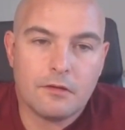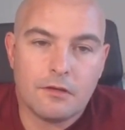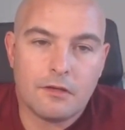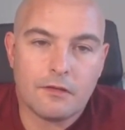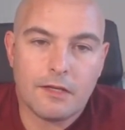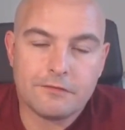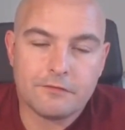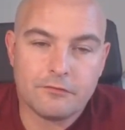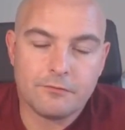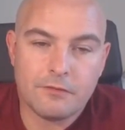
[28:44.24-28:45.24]
another
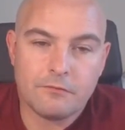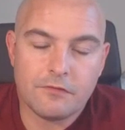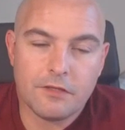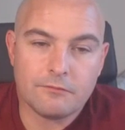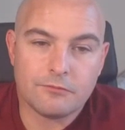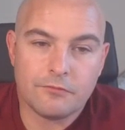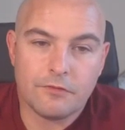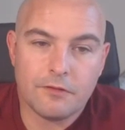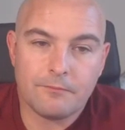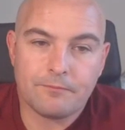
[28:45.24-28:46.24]
lesson from Team of Teams was
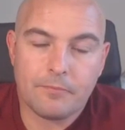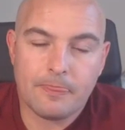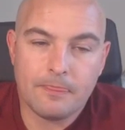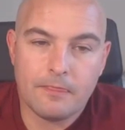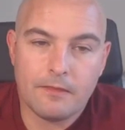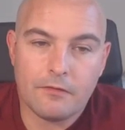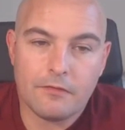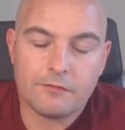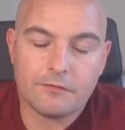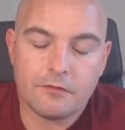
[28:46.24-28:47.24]
that
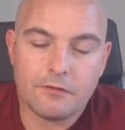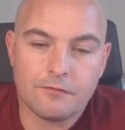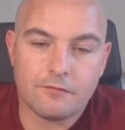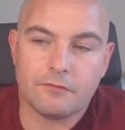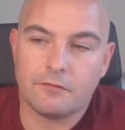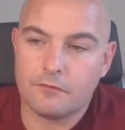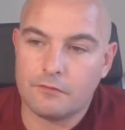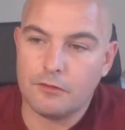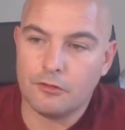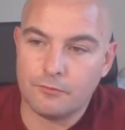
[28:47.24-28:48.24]
this kind of
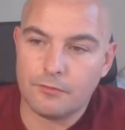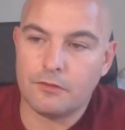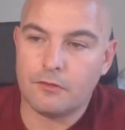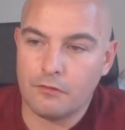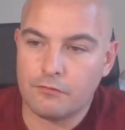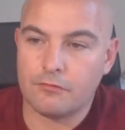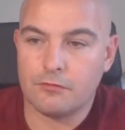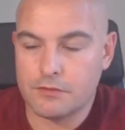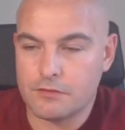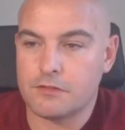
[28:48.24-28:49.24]
the loop that you go through,
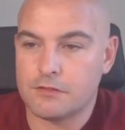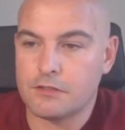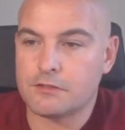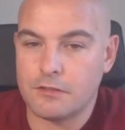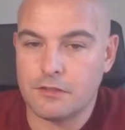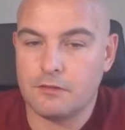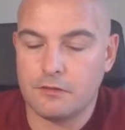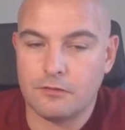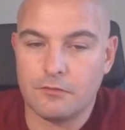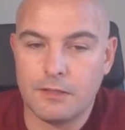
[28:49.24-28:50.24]
which is essentially
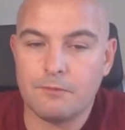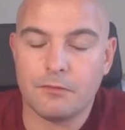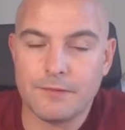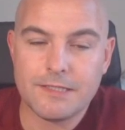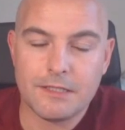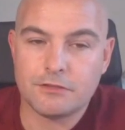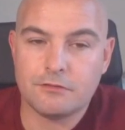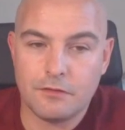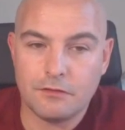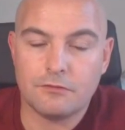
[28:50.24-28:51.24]
an implementation
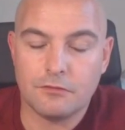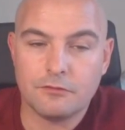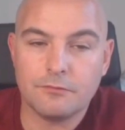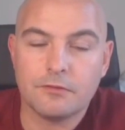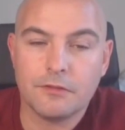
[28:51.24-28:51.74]
of the OODA loop.